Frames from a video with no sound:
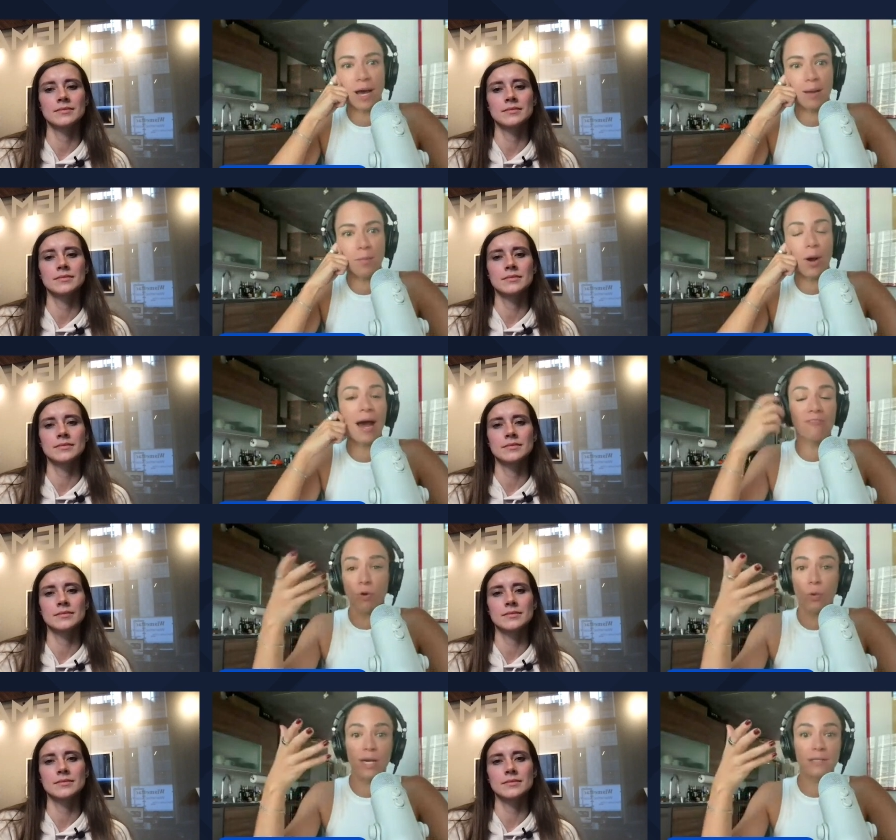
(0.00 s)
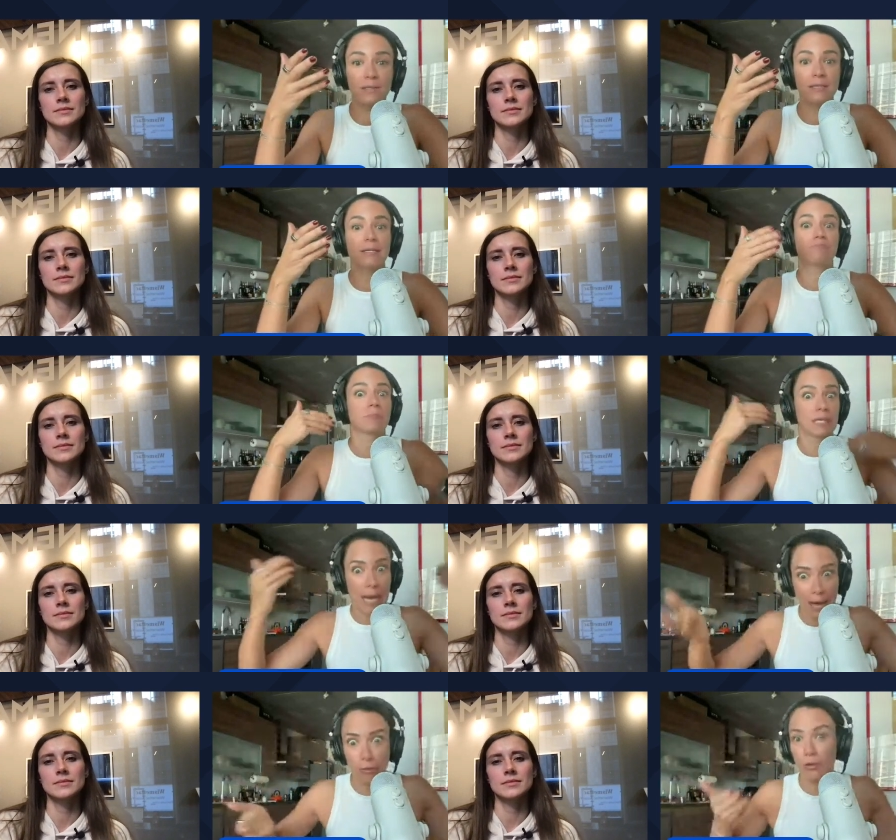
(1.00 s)
Speaker 1: I've always
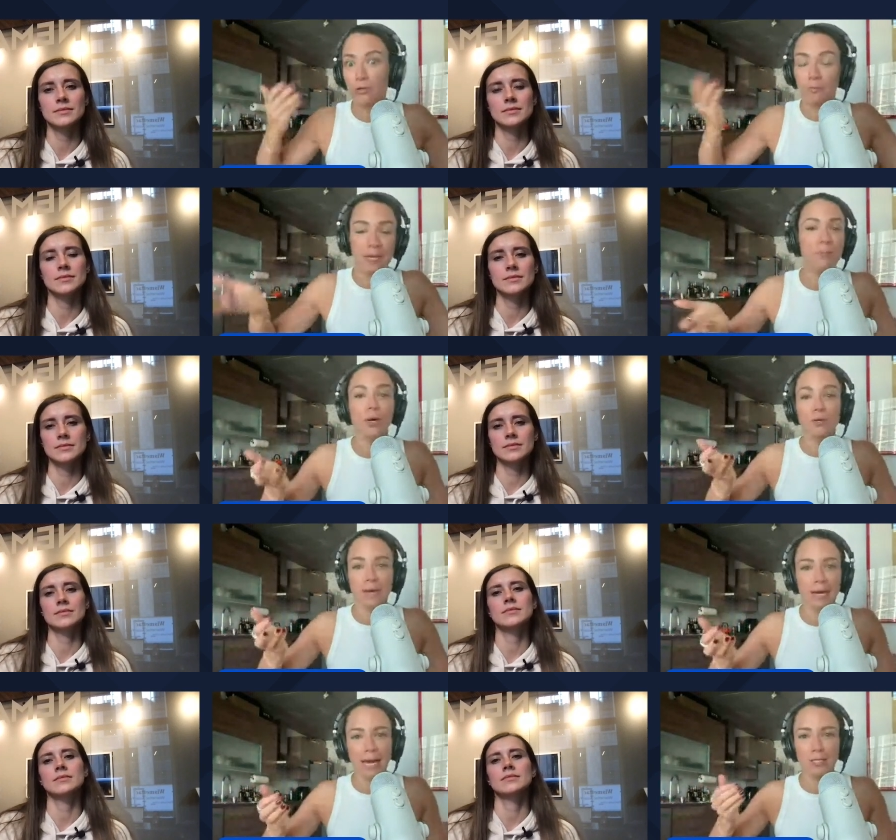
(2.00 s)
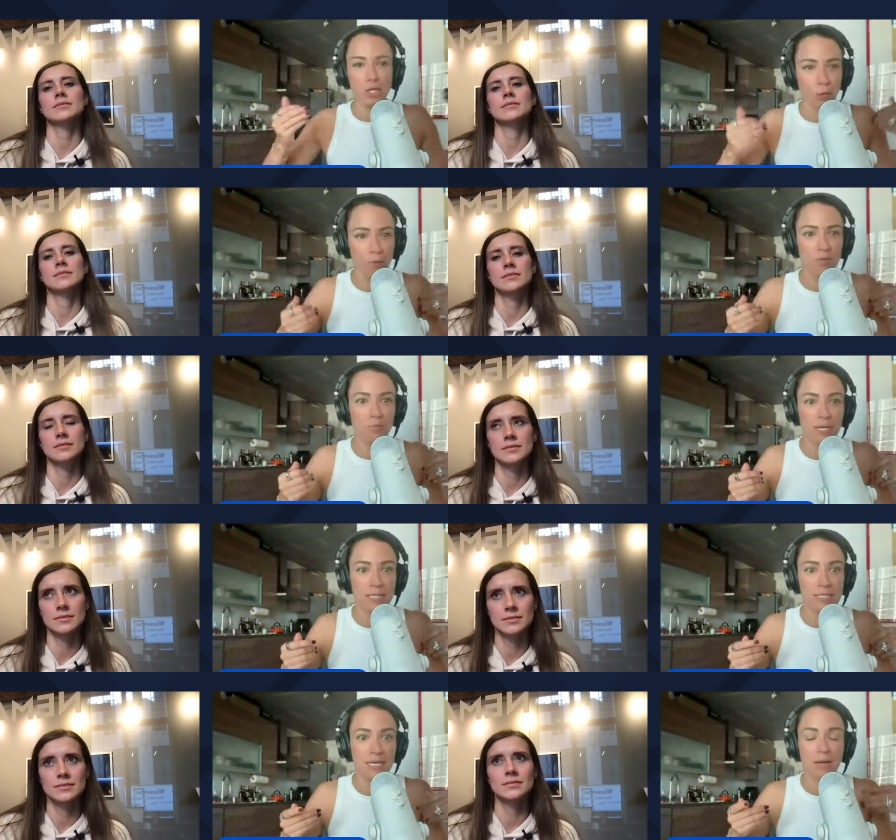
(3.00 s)
gathered people. Like I show up in
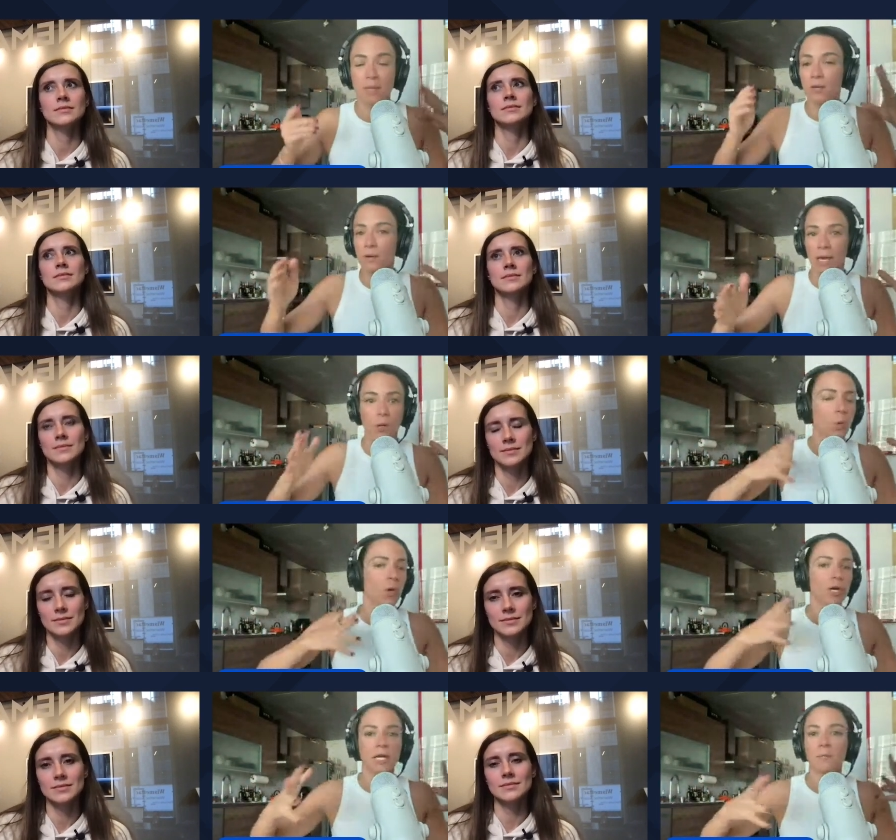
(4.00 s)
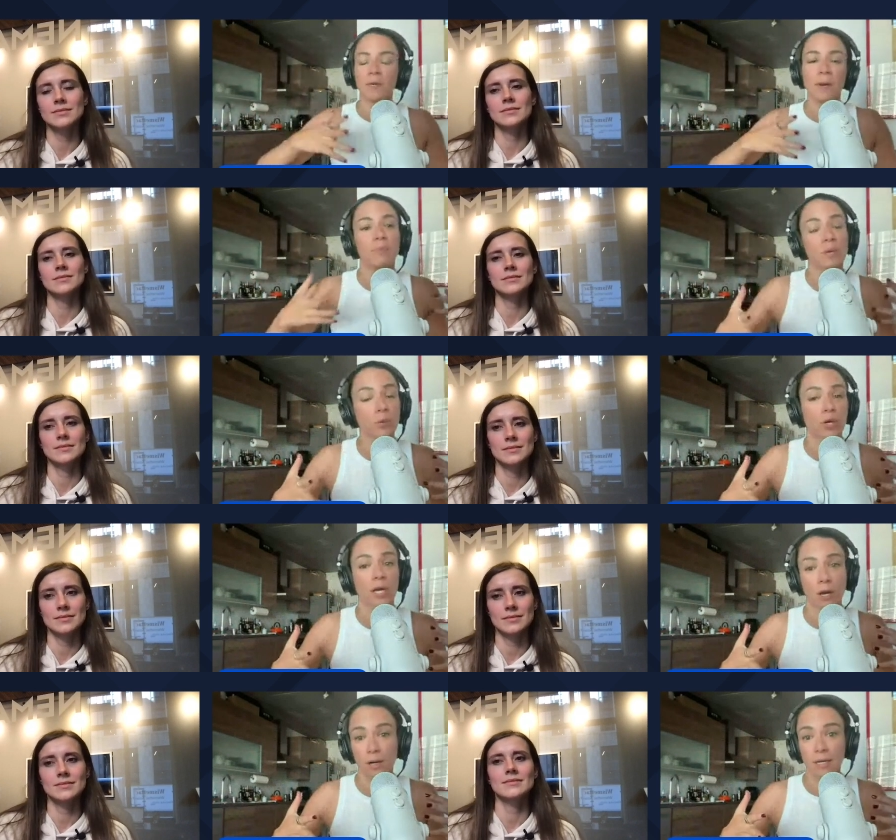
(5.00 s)
places and I'm like, okay, who are going to be my people
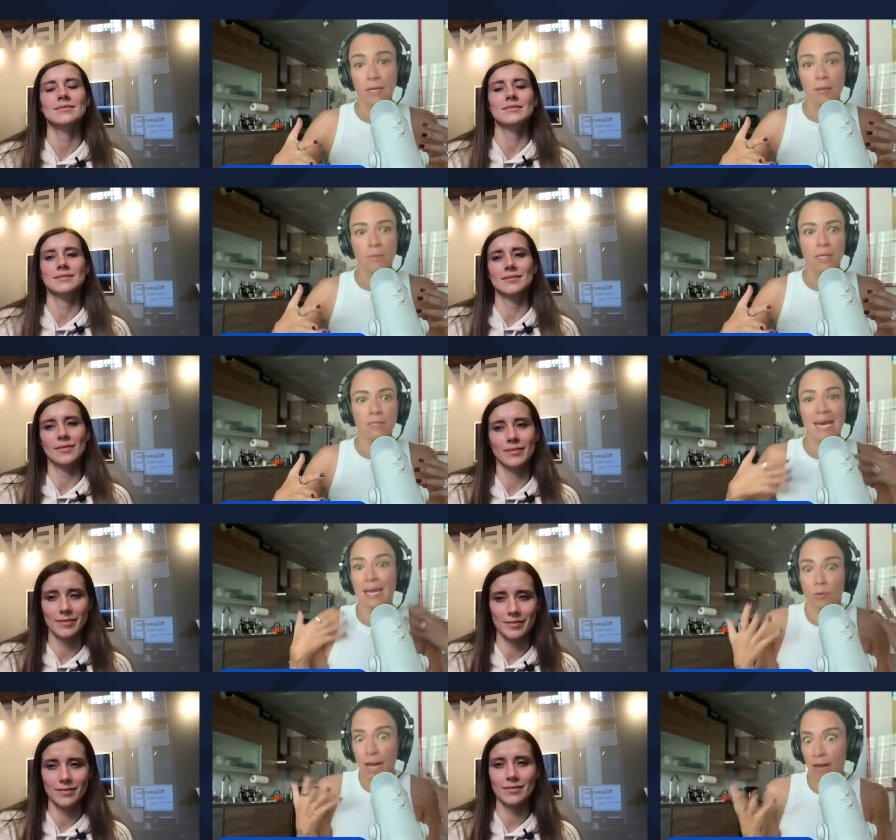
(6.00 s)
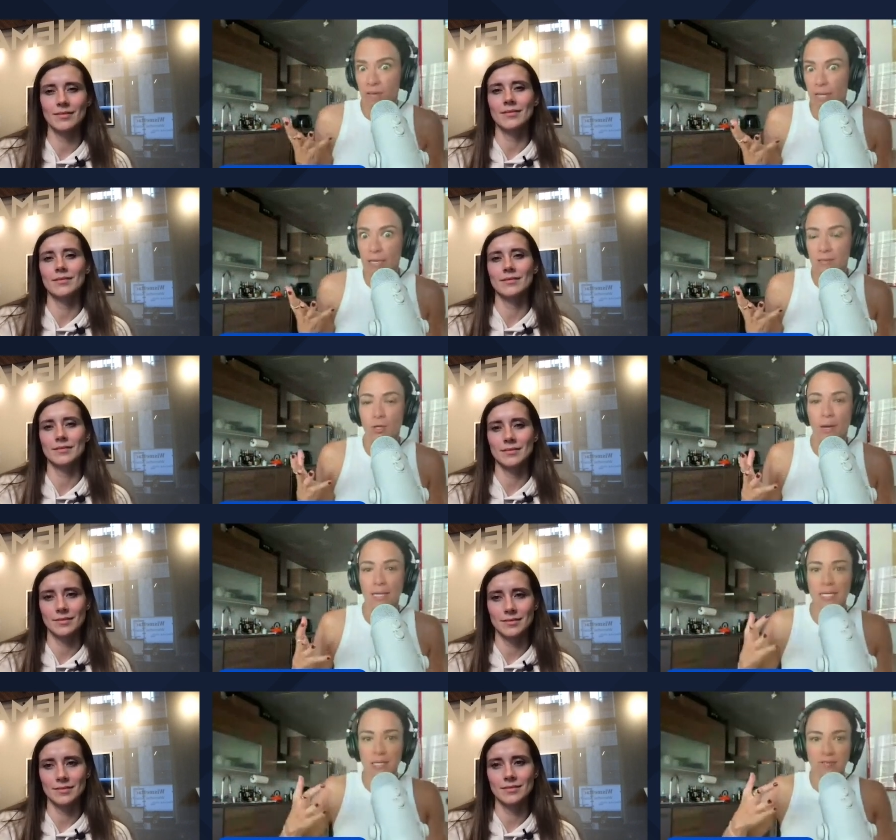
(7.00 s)
here? Because I don't have any. So I
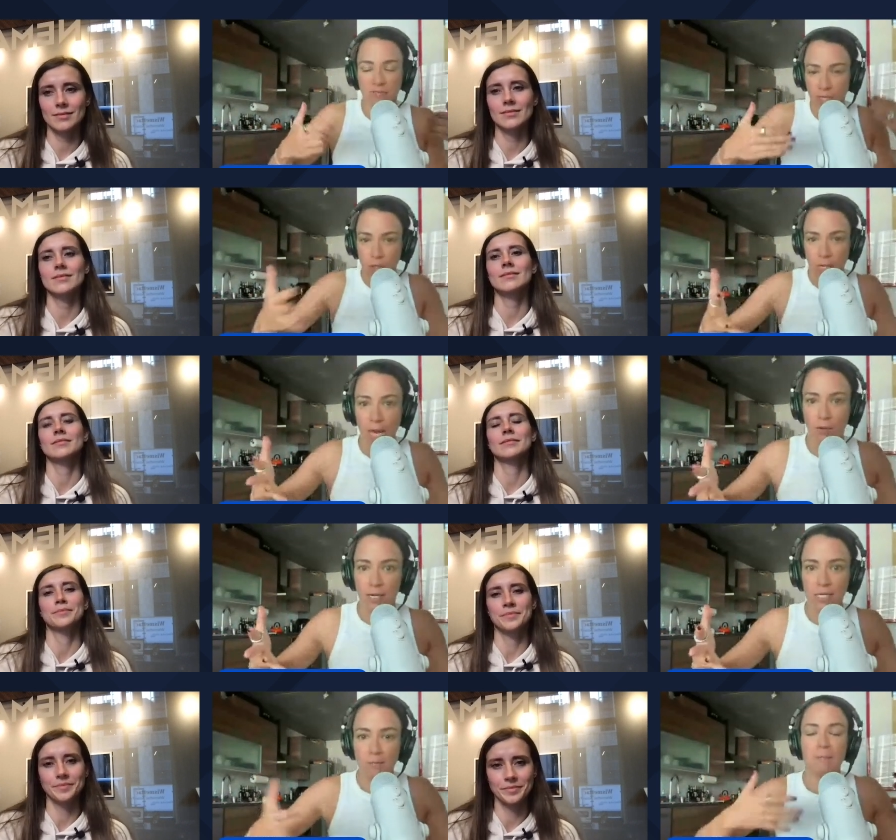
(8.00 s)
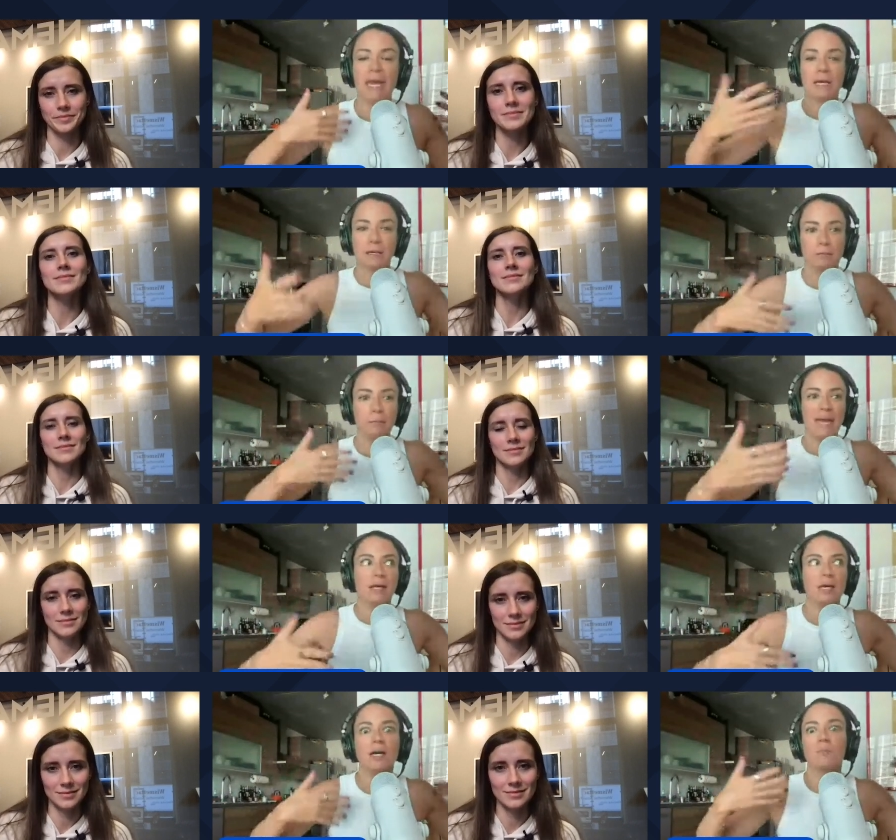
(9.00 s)
need to figure that out. I need to make
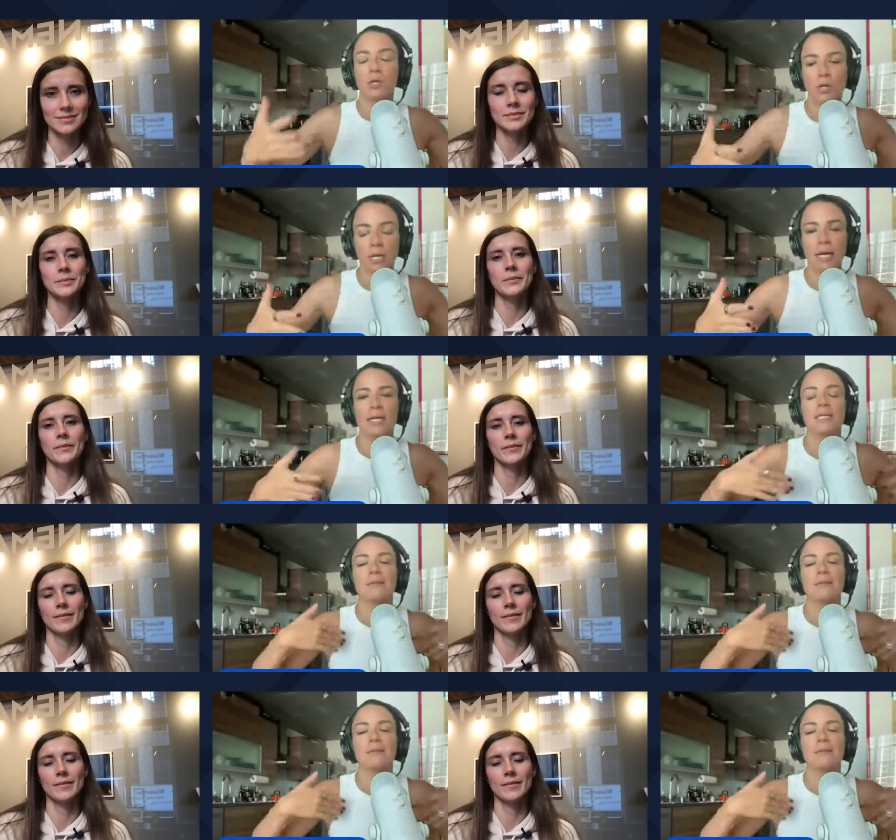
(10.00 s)
community. I need